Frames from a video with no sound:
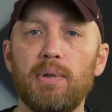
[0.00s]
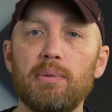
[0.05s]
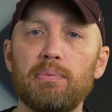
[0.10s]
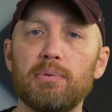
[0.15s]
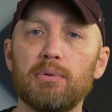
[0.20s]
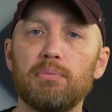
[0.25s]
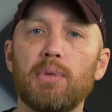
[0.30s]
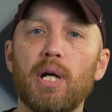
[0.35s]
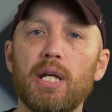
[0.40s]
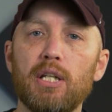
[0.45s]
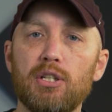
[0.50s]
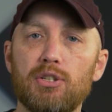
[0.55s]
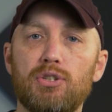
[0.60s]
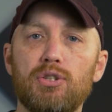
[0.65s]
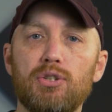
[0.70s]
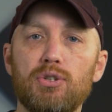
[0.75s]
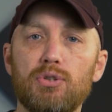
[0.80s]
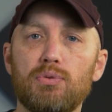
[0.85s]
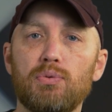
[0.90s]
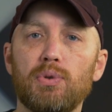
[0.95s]
people might
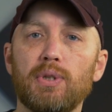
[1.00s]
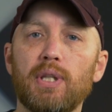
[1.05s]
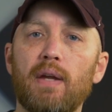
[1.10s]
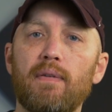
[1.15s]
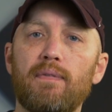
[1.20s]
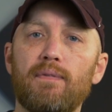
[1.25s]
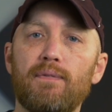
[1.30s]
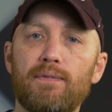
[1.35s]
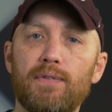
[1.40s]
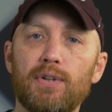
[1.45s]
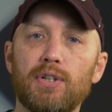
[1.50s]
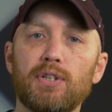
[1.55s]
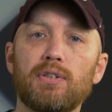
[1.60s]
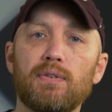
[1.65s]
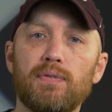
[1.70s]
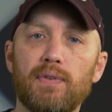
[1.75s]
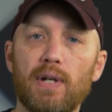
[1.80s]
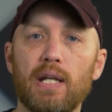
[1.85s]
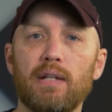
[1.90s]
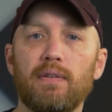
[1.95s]
do when they
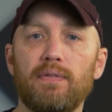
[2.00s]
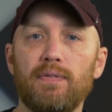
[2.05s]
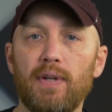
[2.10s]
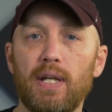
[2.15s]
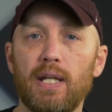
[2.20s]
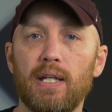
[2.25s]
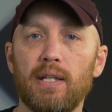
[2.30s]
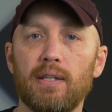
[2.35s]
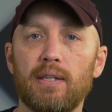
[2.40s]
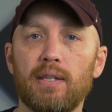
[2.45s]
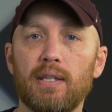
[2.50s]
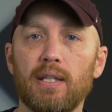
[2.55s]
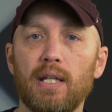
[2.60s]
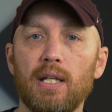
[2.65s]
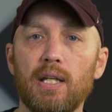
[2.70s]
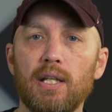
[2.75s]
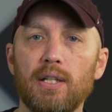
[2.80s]
first find faith